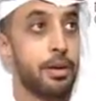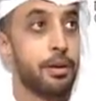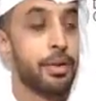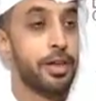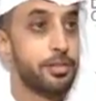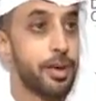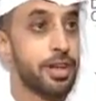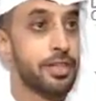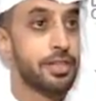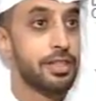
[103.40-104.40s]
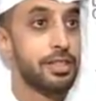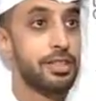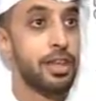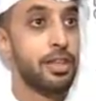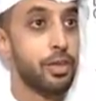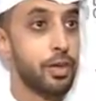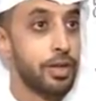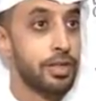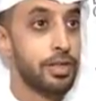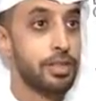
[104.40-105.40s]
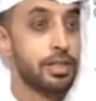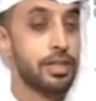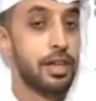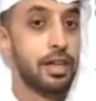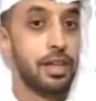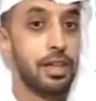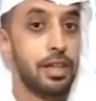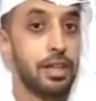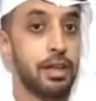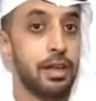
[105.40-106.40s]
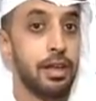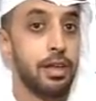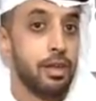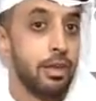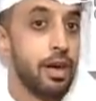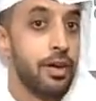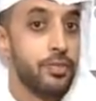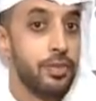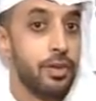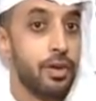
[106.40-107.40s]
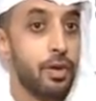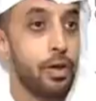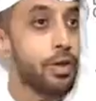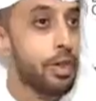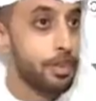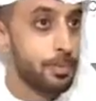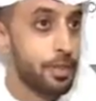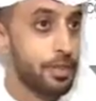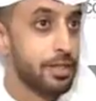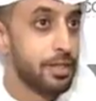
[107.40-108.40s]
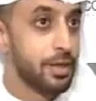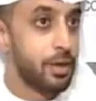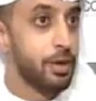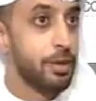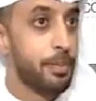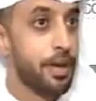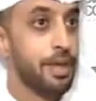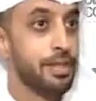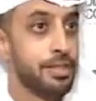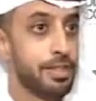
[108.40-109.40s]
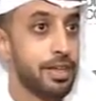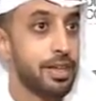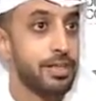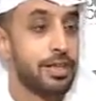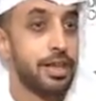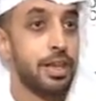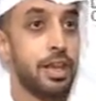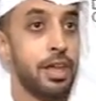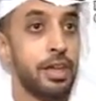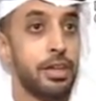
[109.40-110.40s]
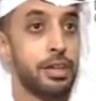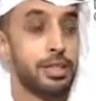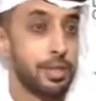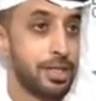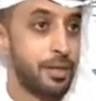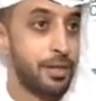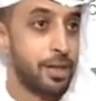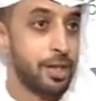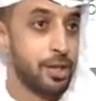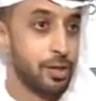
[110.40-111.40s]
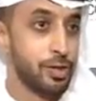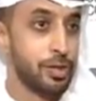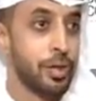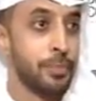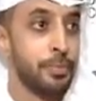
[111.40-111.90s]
best practices and new ideas. And you have all the experts on the panel discussing specific issues.